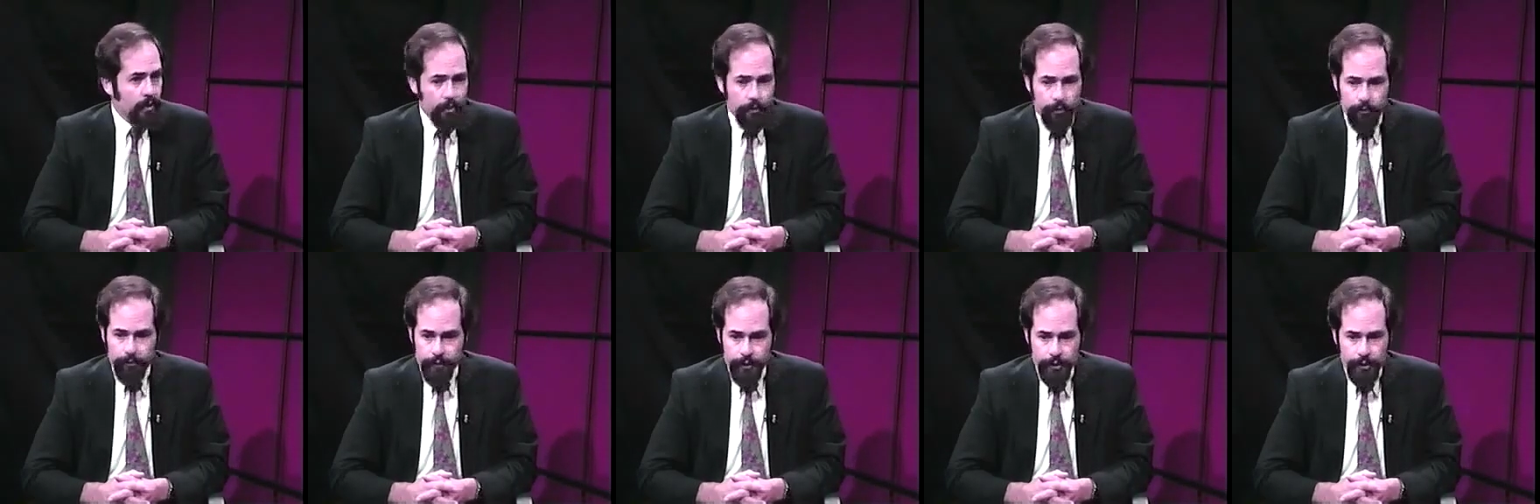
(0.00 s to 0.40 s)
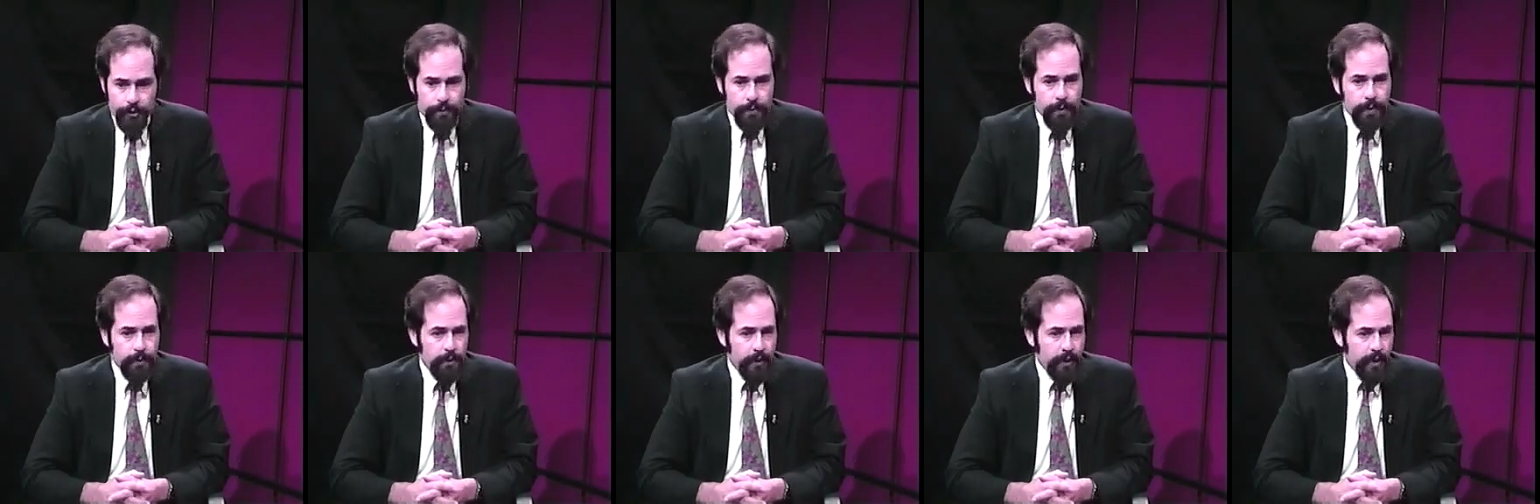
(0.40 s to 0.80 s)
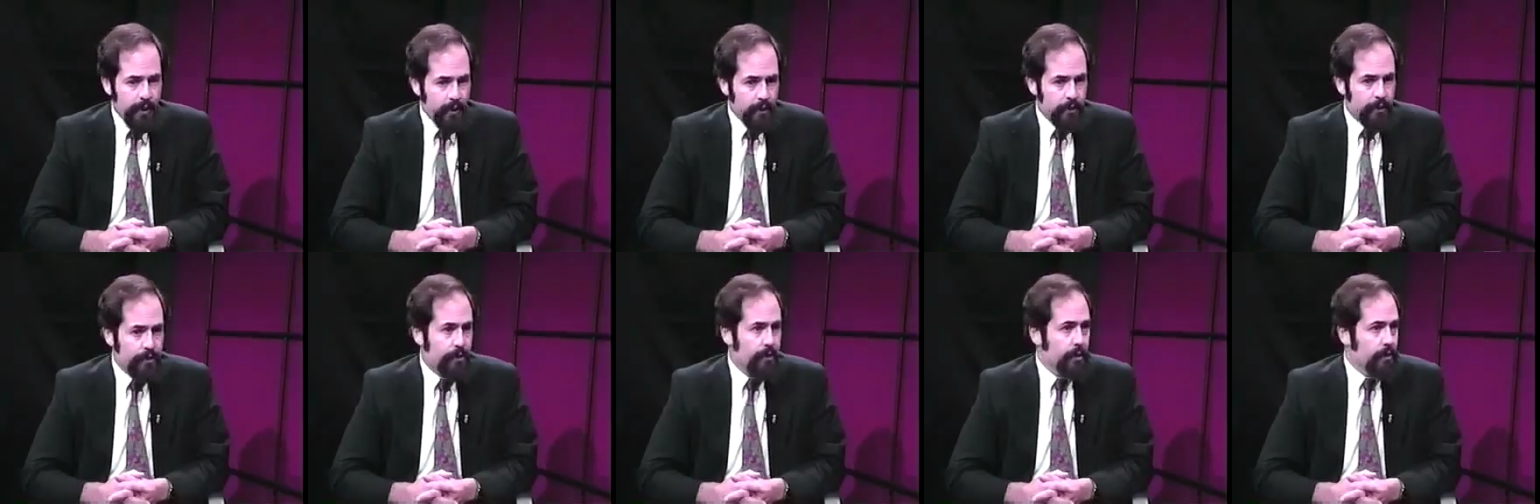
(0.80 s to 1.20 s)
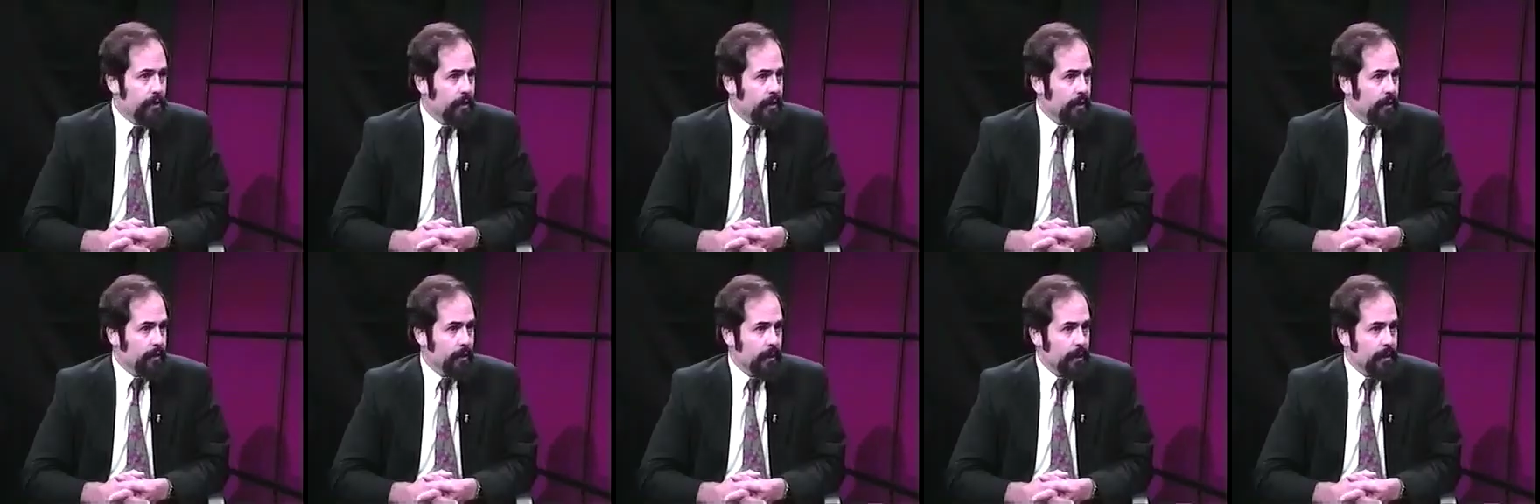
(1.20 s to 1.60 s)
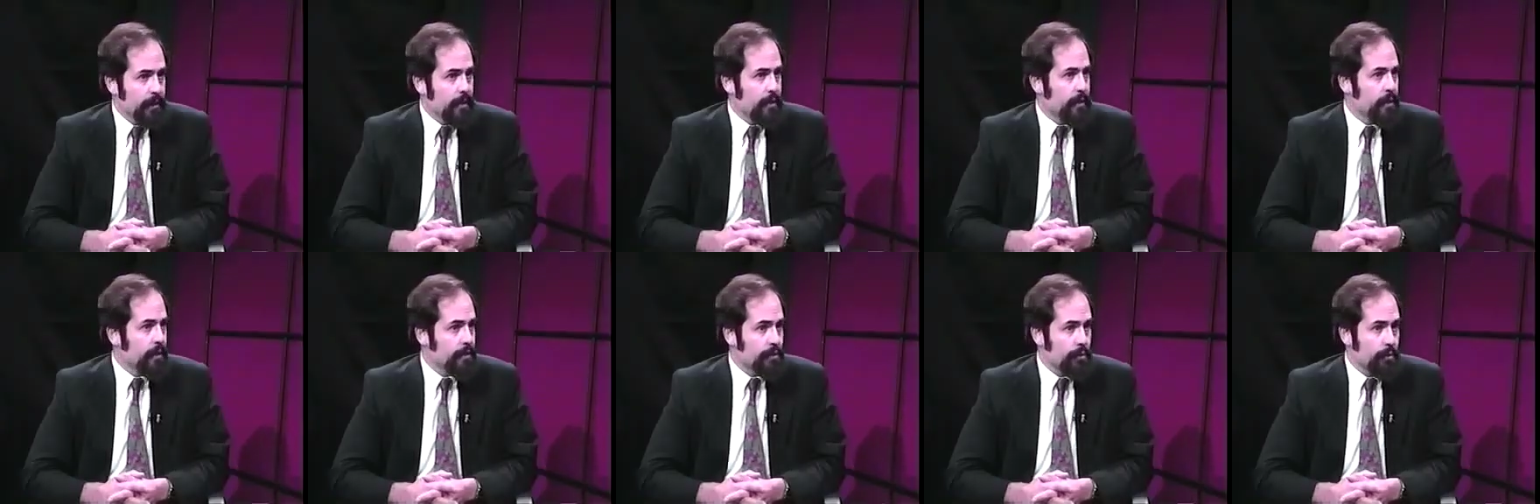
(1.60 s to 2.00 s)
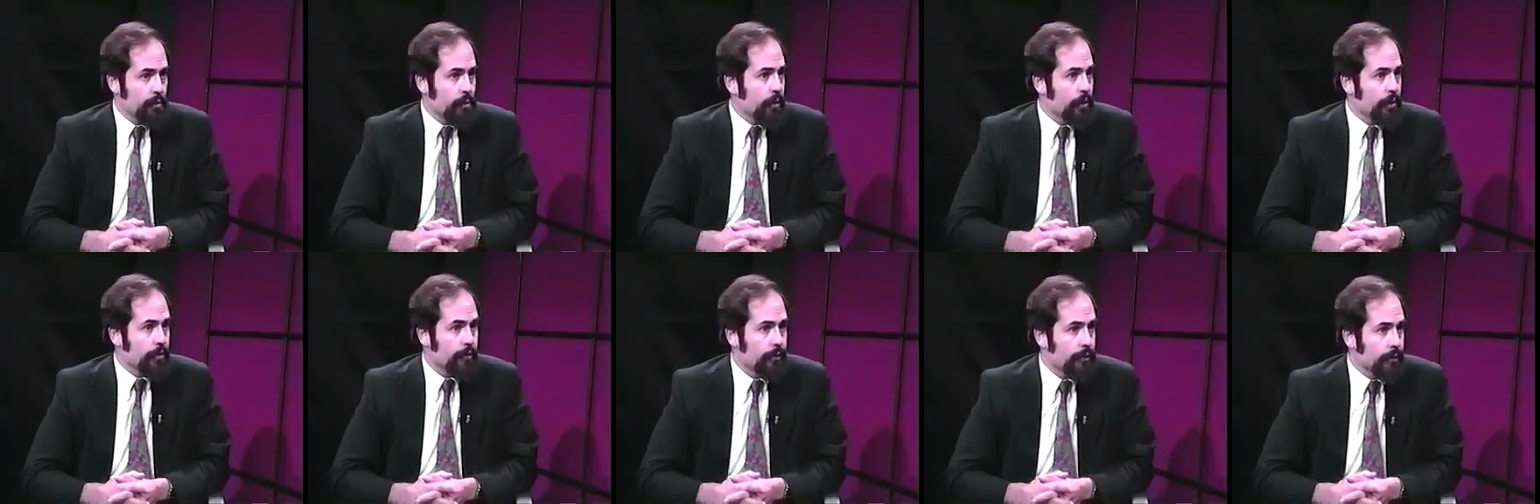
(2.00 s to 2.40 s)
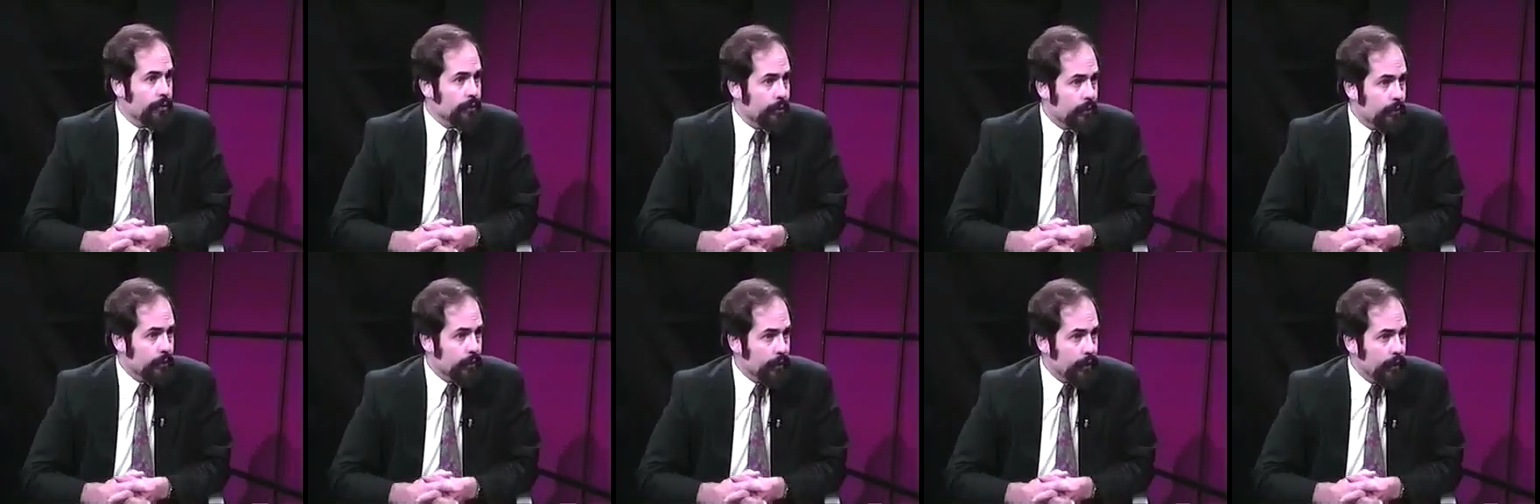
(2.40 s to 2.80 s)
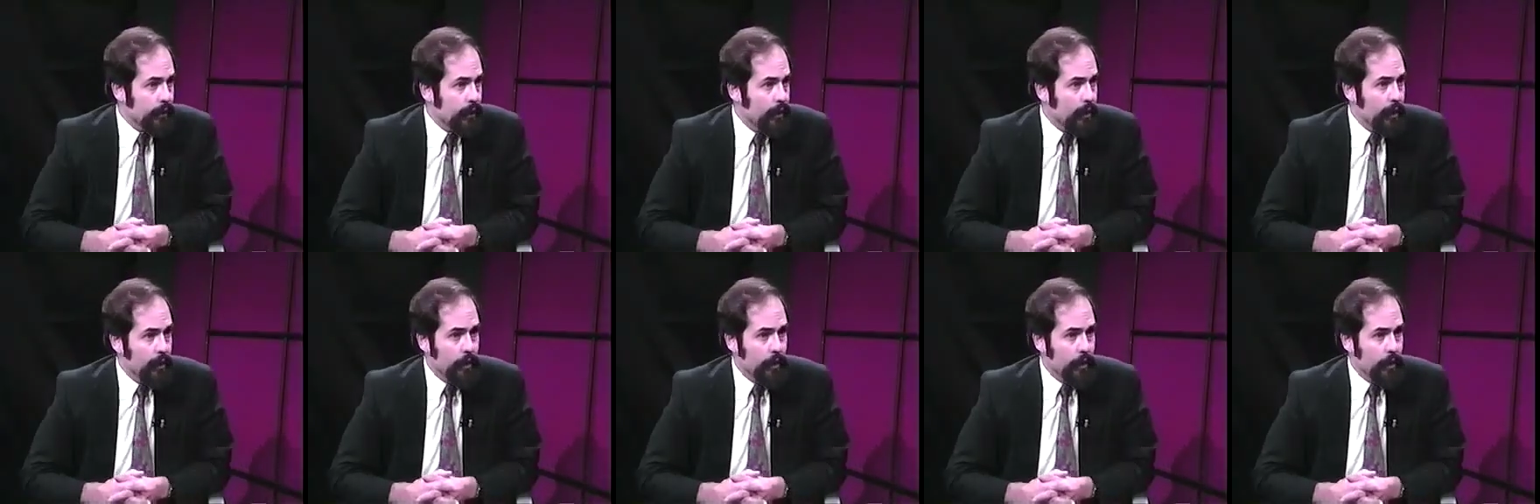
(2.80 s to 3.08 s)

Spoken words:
Professor Peter Hagelstein at MIT has a wonderful theory